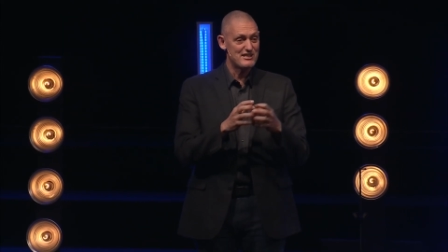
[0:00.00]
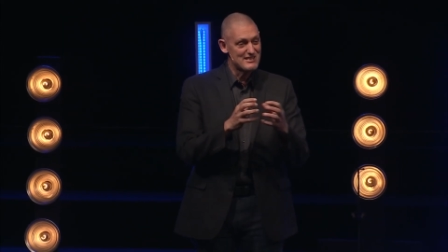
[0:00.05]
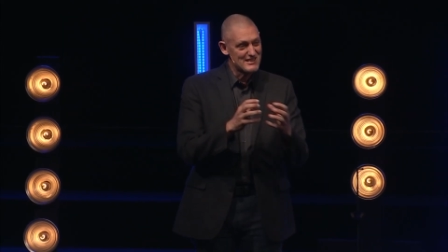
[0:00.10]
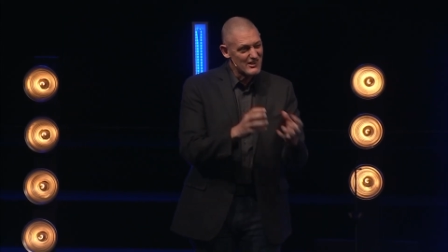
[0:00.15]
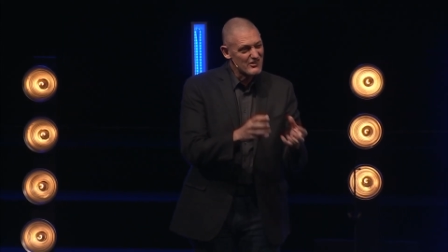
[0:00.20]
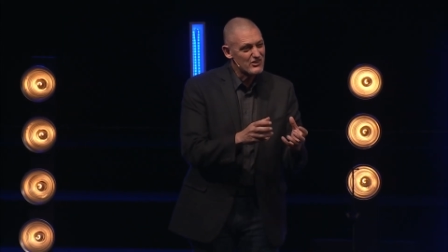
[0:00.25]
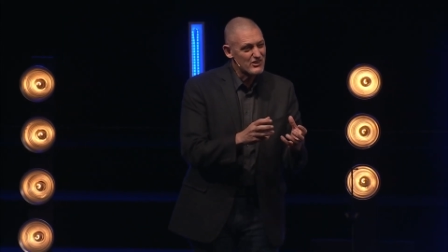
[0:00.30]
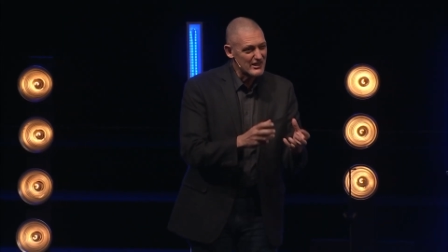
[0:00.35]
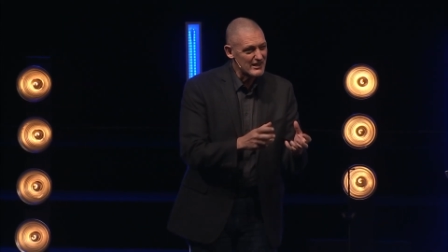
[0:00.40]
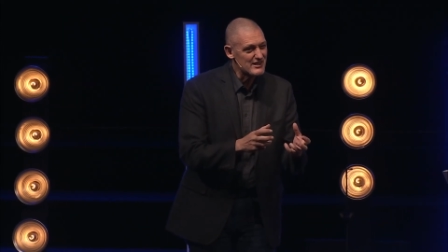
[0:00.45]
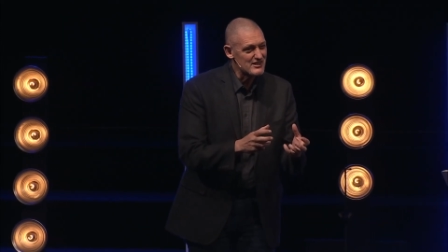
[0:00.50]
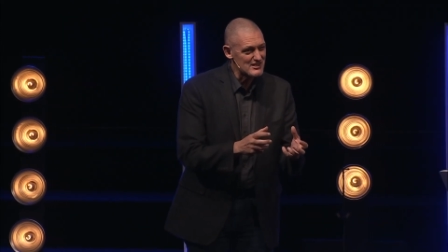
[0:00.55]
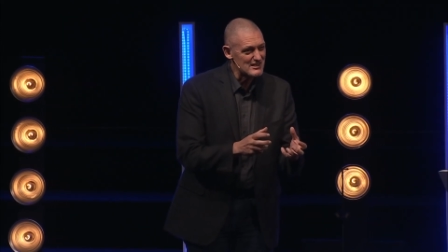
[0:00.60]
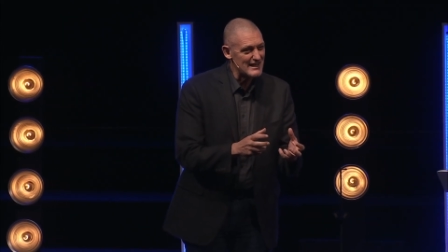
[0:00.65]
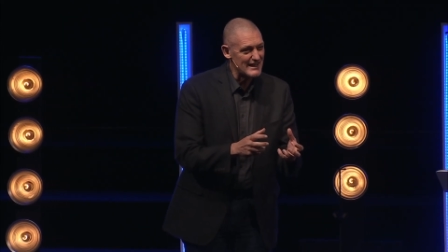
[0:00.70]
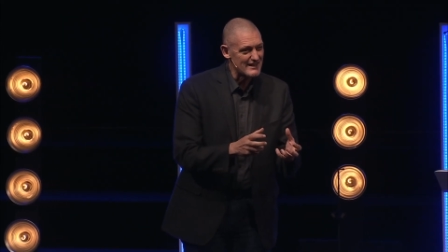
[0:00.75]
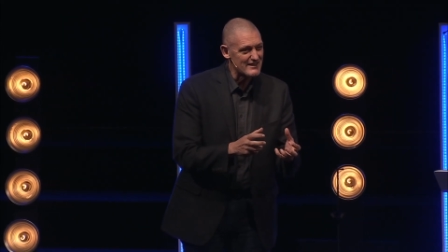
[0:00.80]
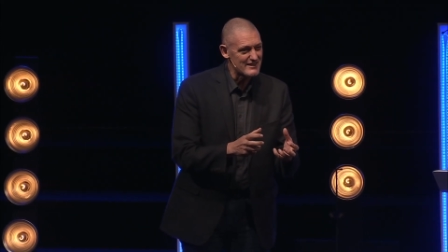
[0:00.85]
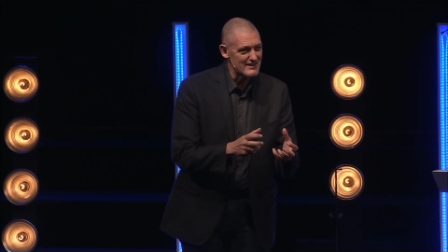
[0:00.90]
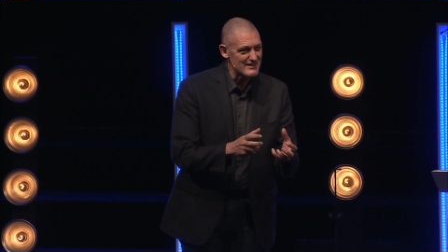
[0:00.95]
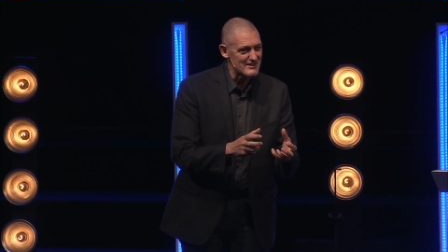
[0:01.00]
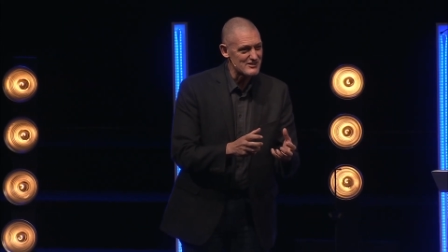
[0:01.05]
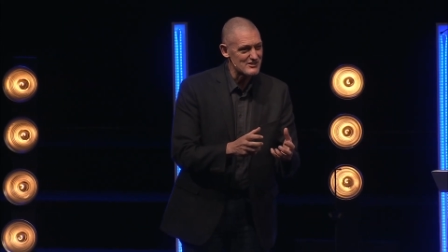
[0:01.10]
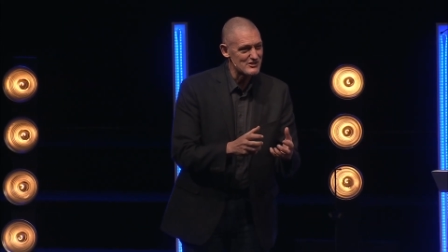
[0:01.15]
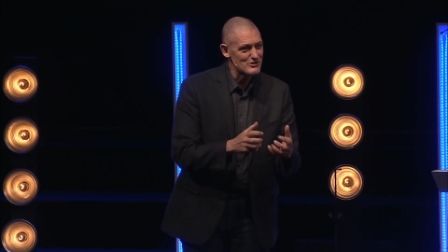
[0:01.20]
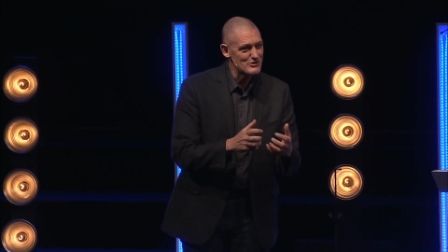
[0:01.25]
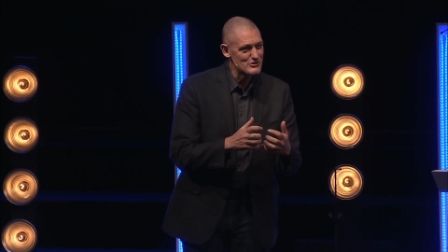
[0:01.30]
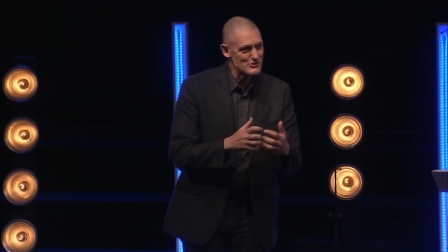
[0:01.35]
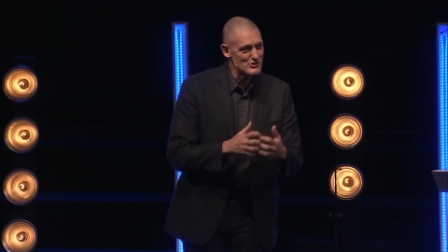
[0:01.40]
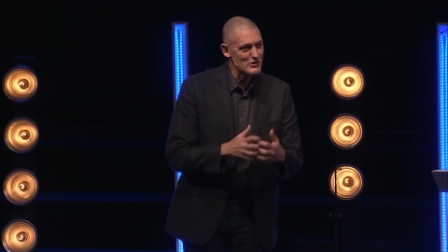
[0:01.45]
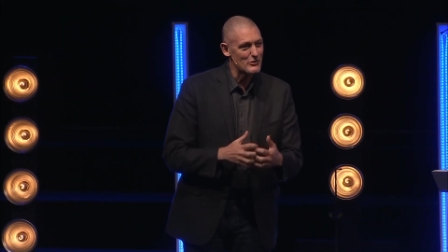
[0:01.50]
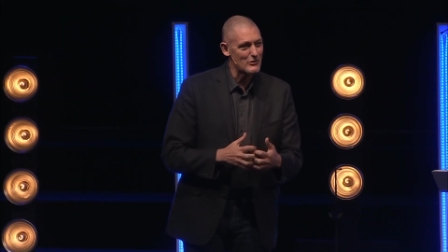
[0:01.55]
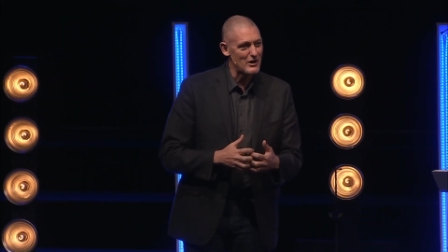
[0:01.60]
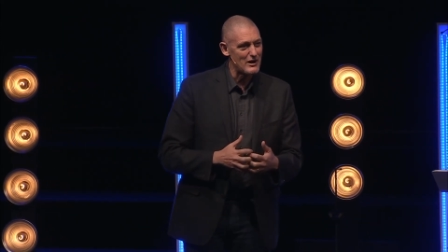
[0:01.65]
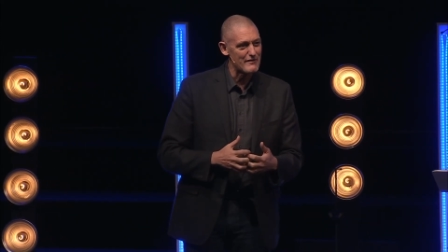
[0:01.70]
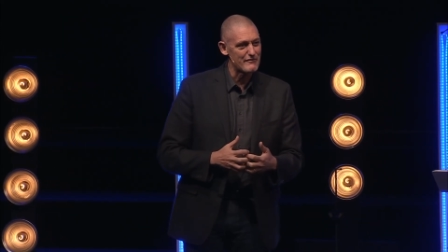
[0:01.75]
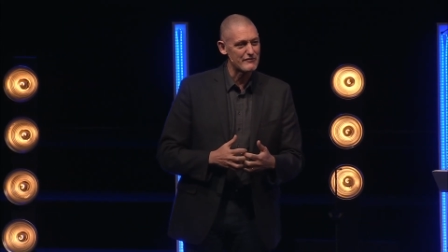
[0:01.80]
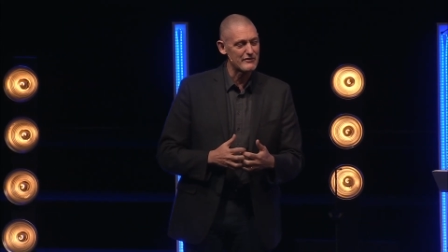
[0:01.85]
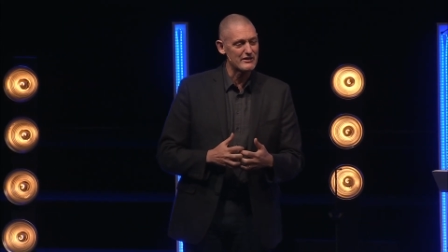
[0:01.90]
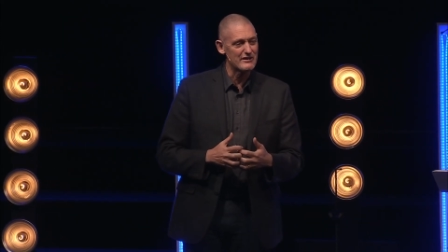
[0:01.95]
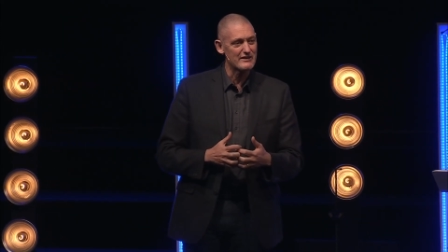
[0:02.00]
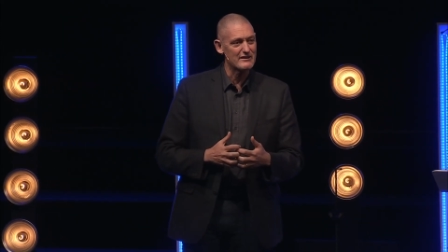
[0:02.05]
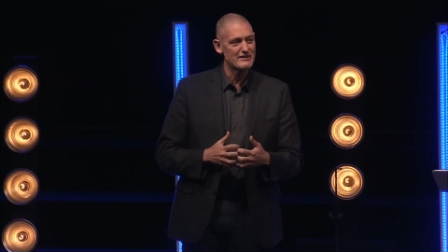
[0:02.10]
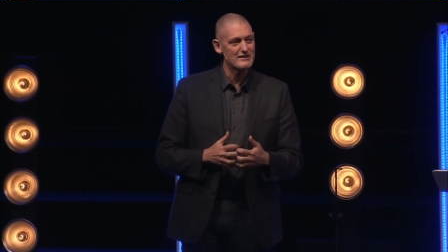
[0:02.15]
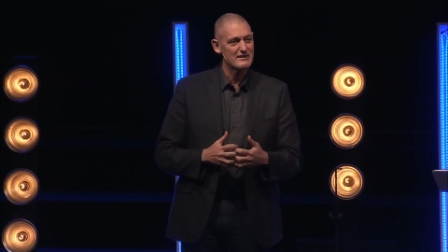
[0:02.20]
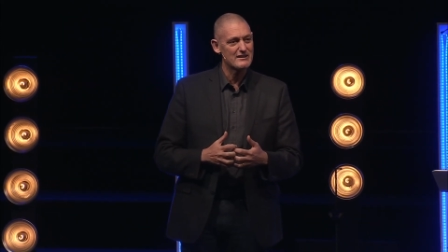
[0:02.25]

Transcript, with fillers: did things like this so often